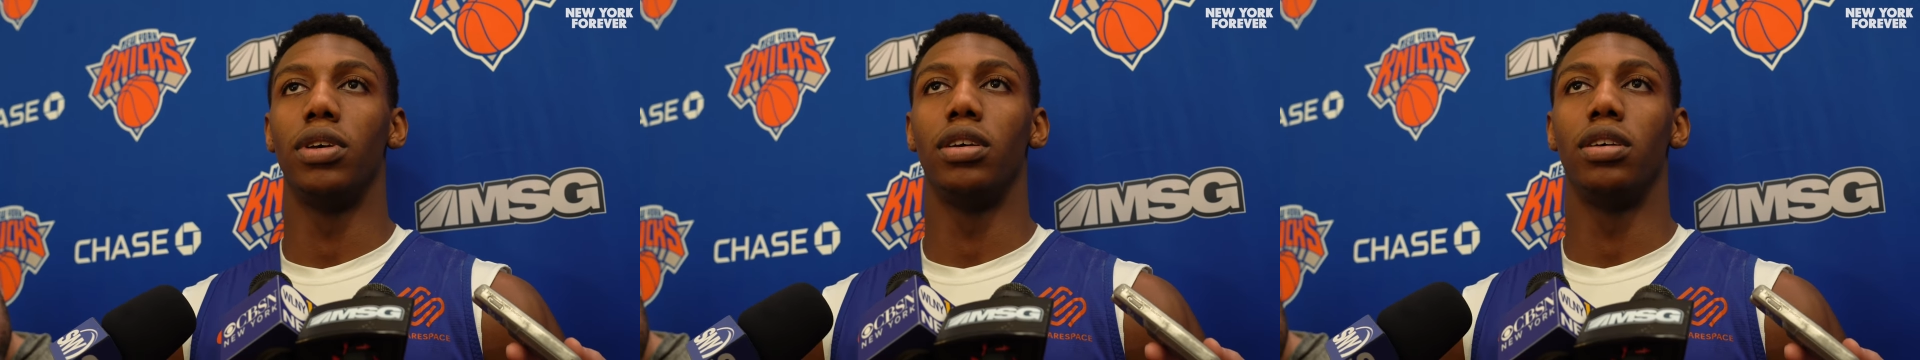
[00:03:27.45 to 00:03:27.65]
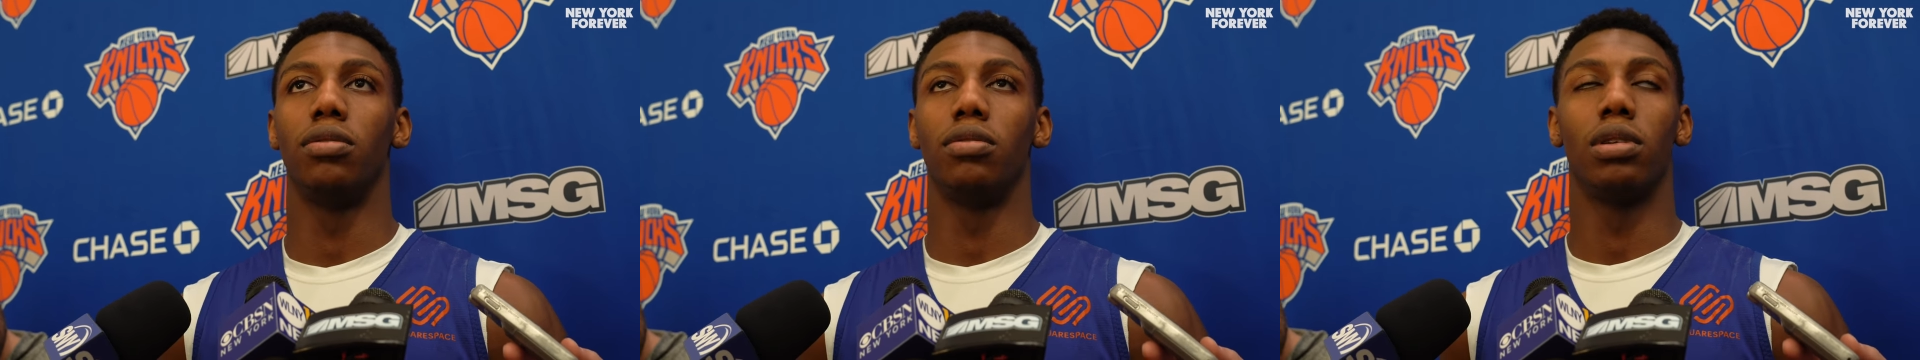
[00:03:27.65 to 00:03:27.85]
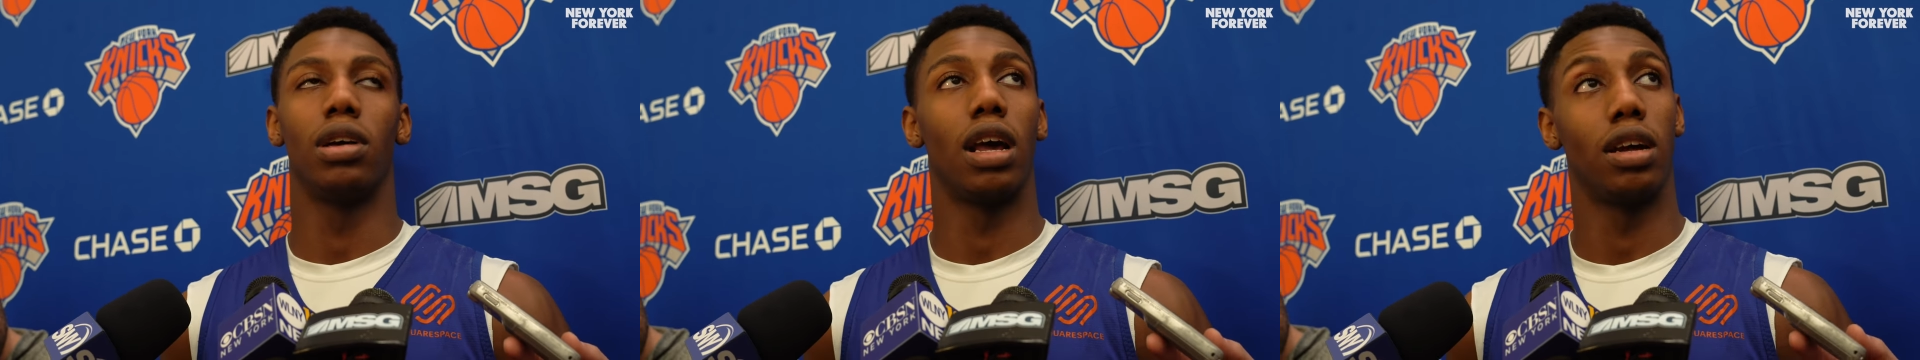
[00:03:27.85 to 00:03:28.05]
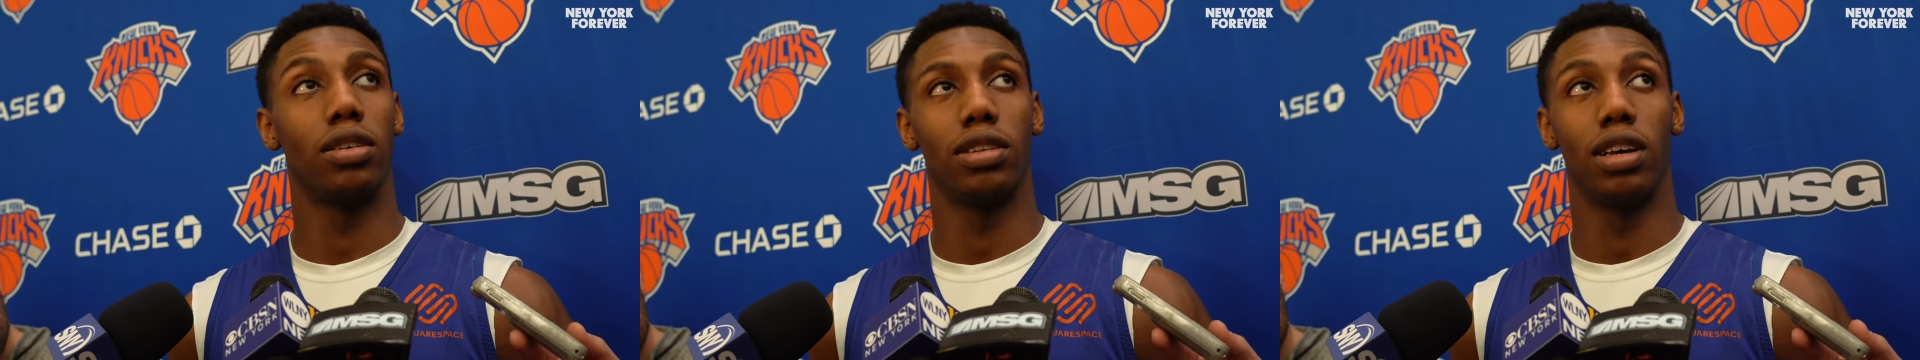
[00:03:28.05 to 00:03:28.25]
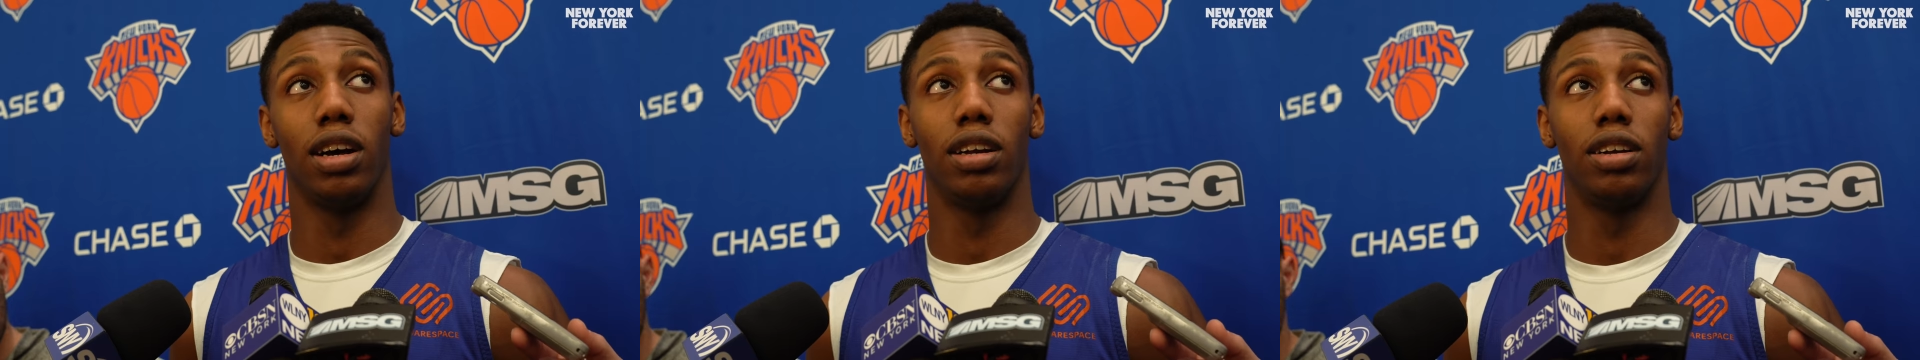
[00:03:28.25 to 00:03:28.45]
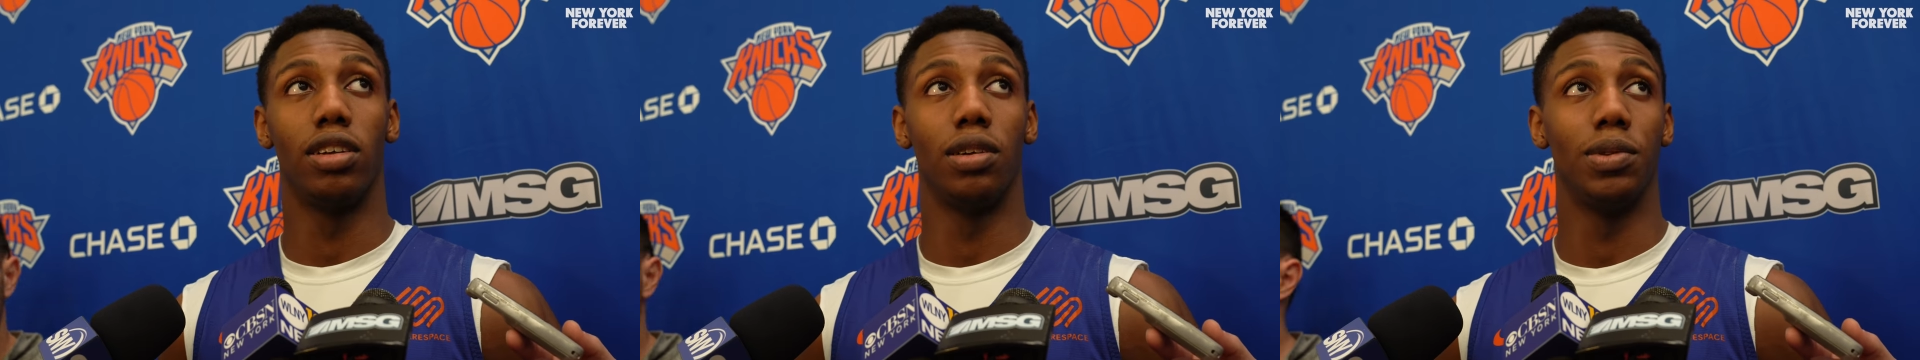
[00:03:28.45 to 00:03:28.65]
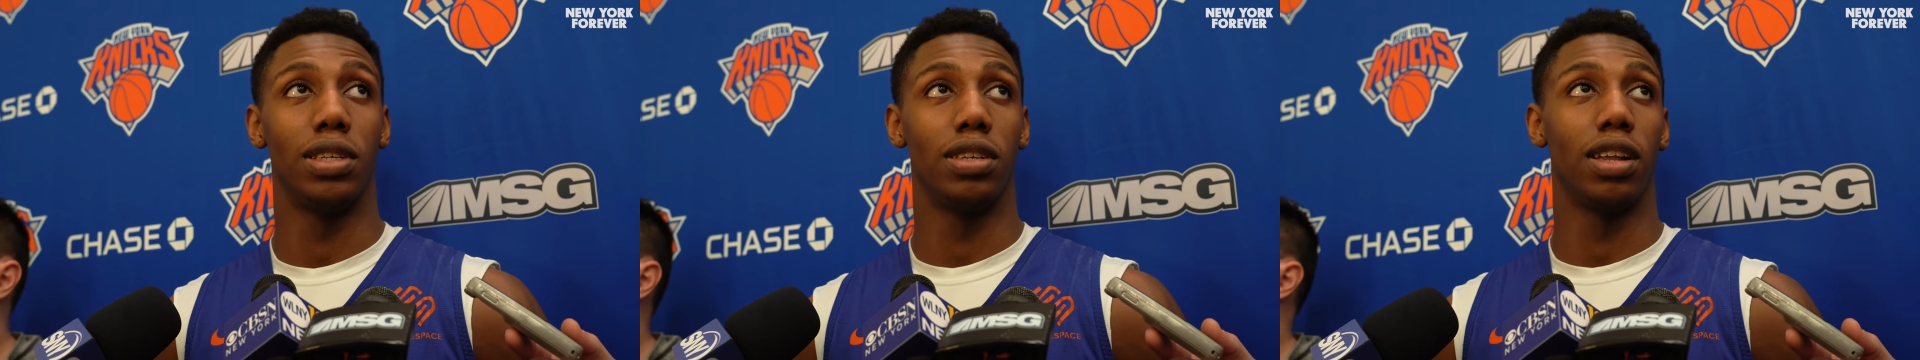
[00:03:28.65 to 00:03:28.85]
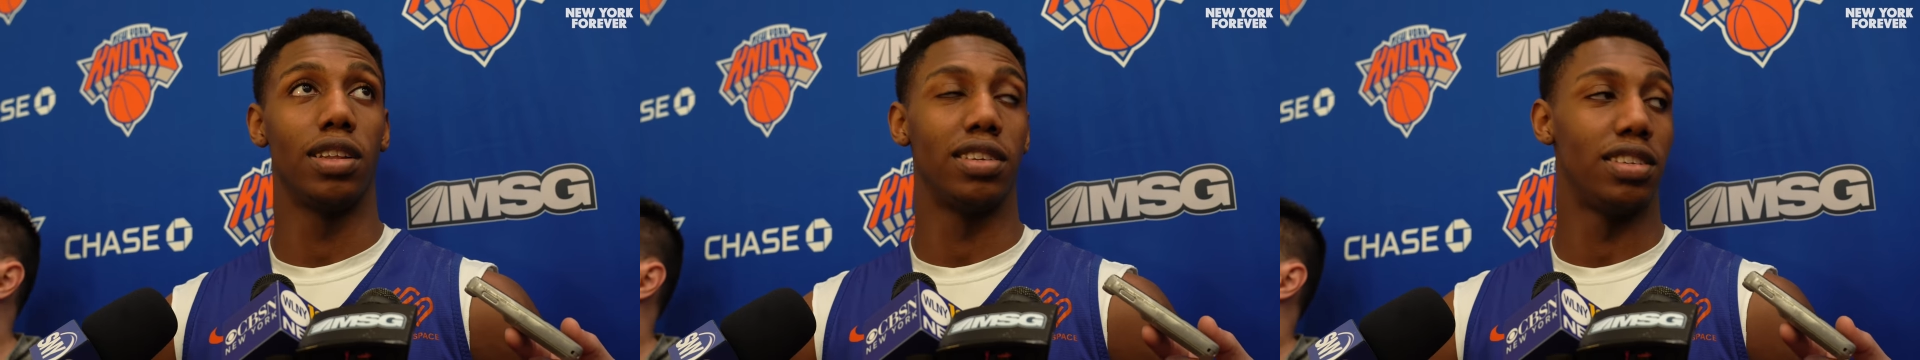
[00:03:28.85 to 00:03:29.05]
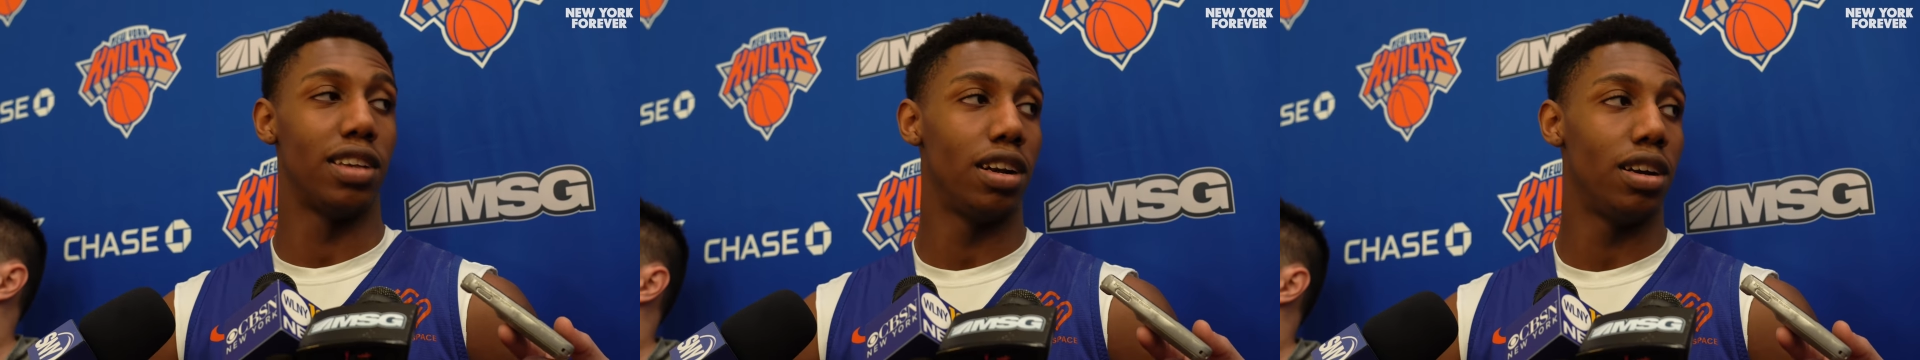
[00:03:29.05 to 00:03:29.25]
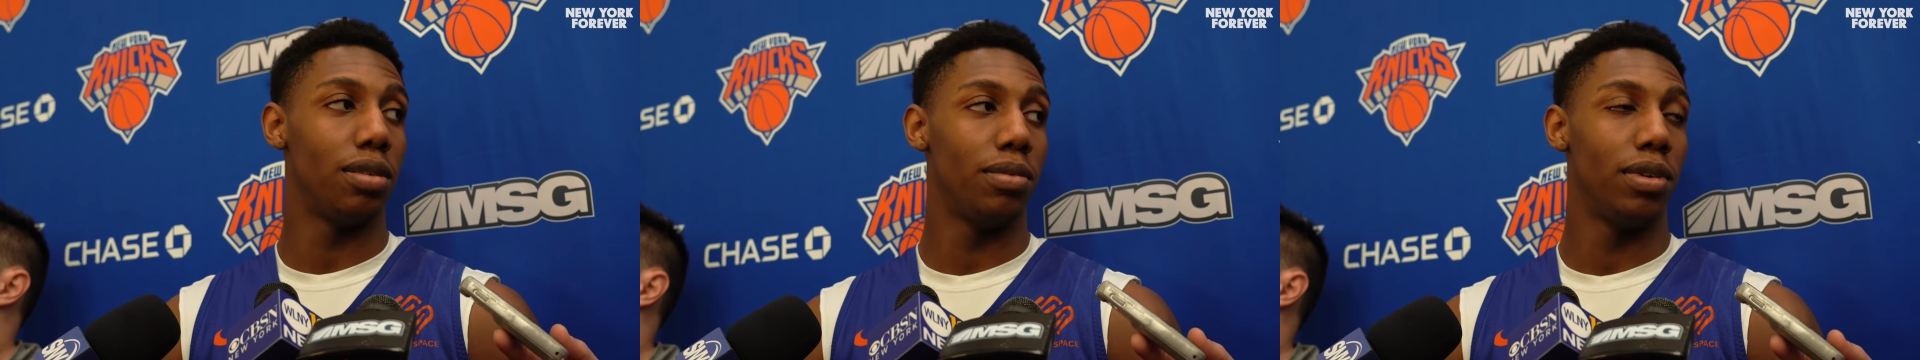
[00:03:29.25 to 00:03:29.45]
we got out the huddle and we saw the
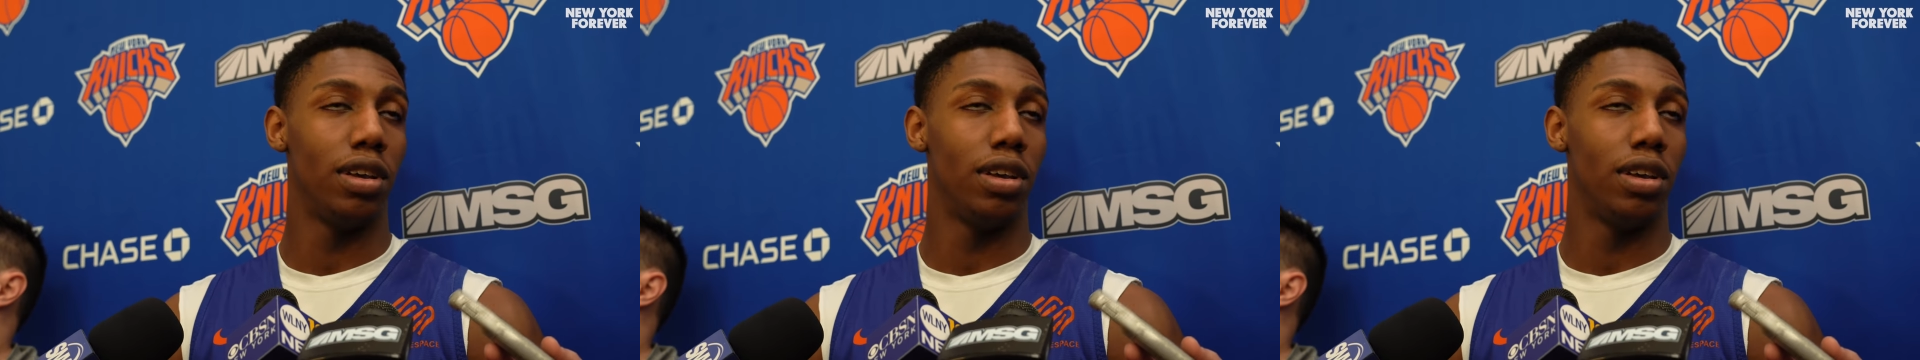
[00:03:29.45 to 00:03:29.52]
setup.